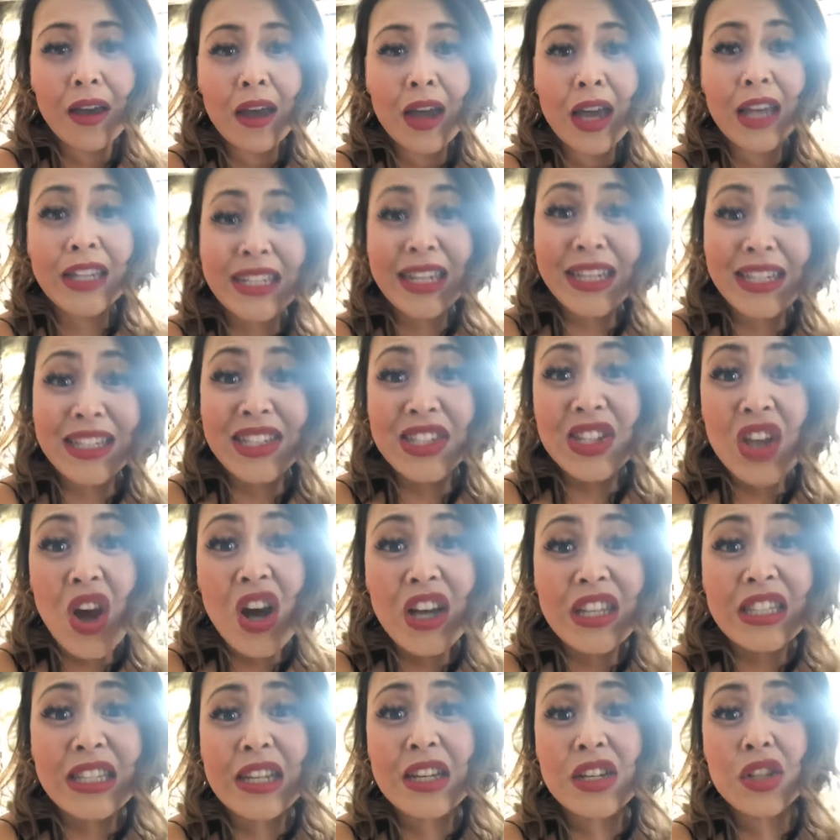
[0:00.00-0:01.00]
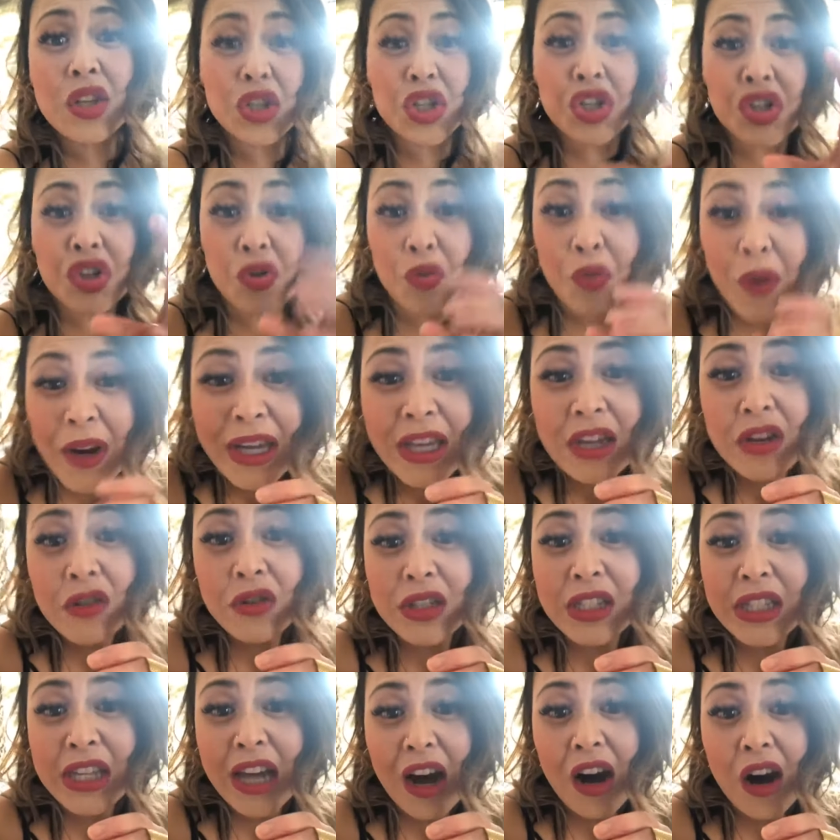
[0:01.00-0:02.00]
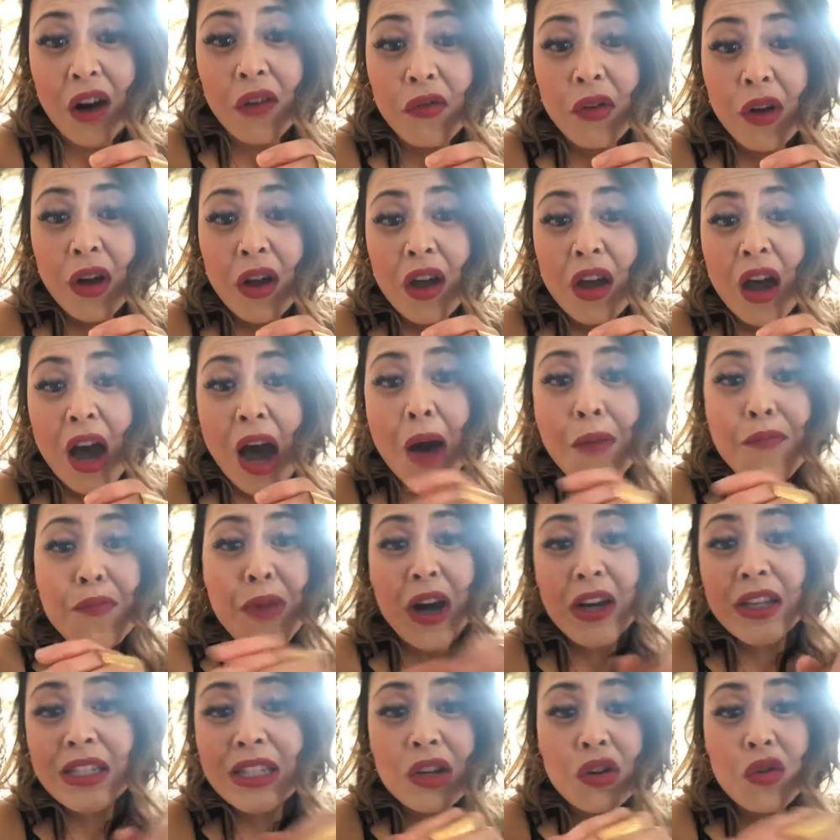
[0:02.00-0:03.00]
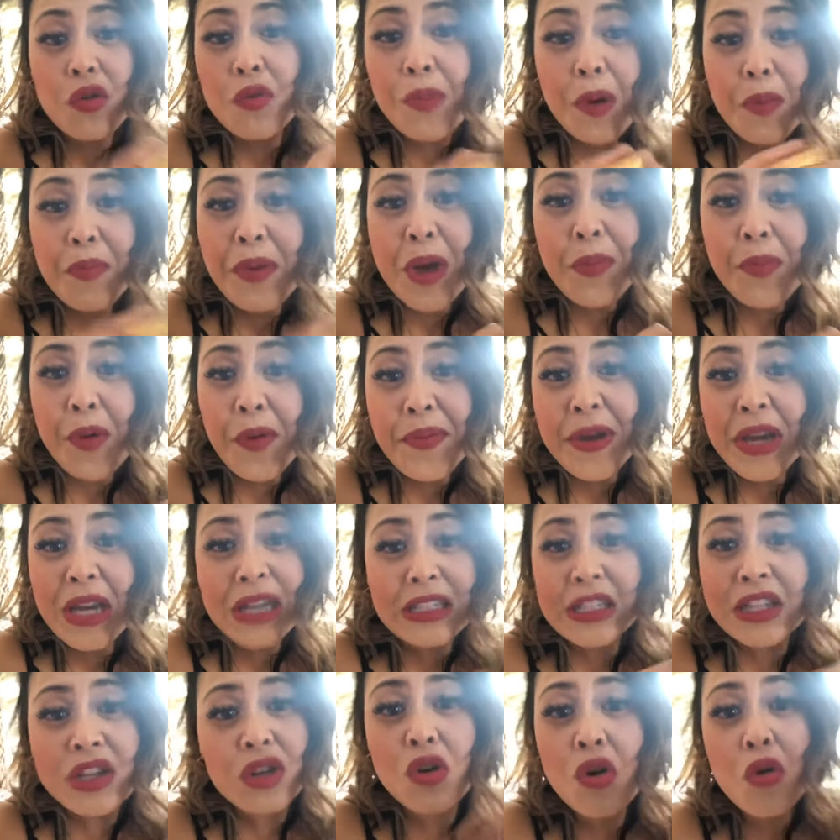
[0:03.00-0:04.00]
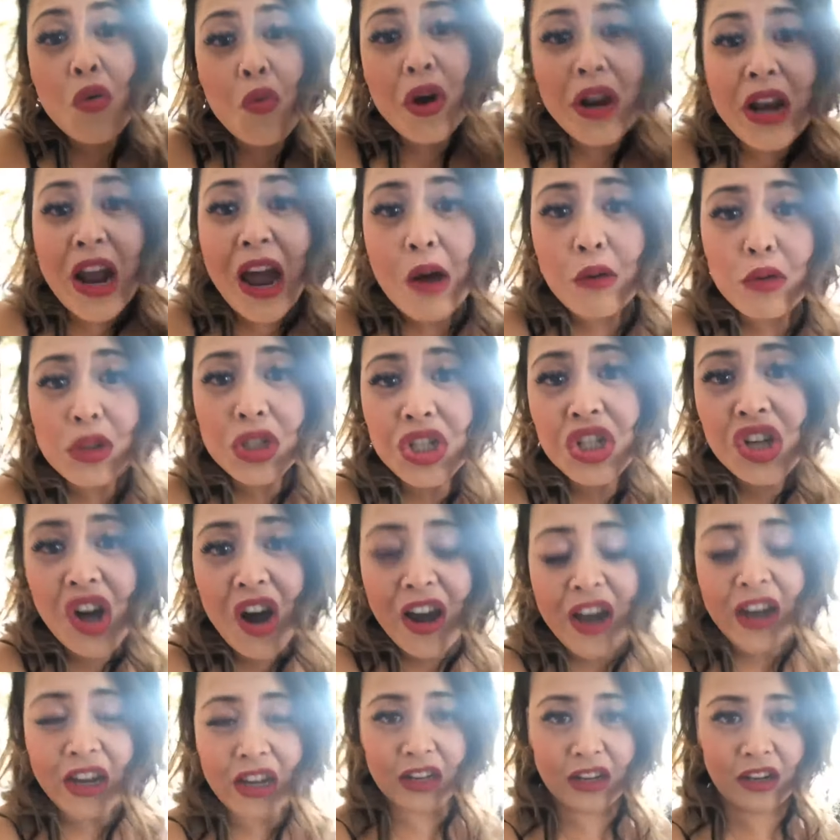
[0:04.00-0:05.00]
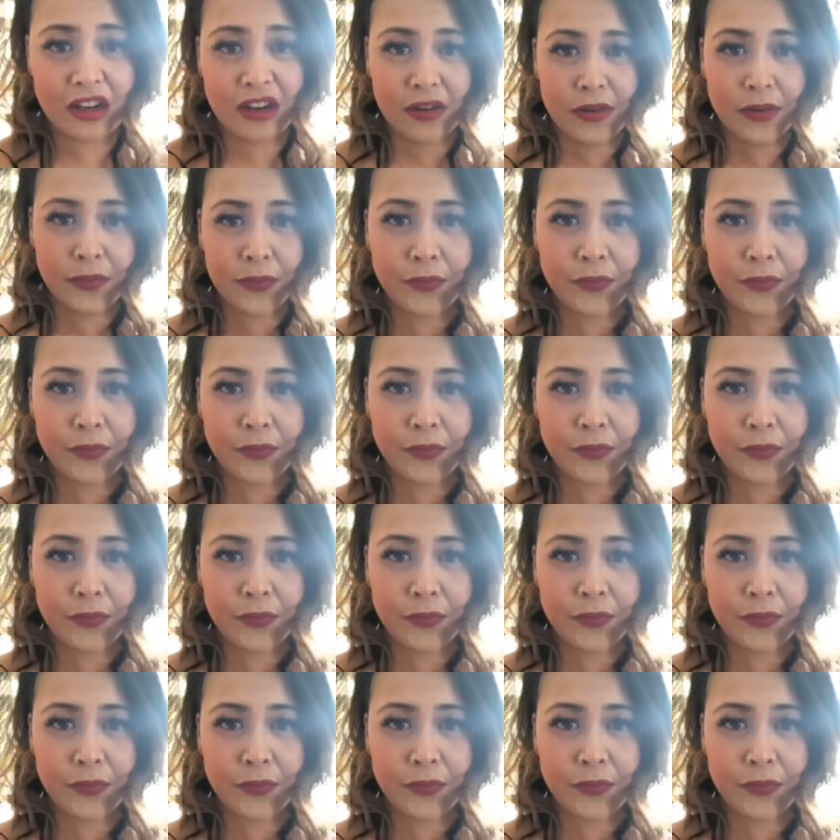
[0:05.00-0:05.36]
It's exhausting to shrink yourself amongst a group of people because you don't want to outshine.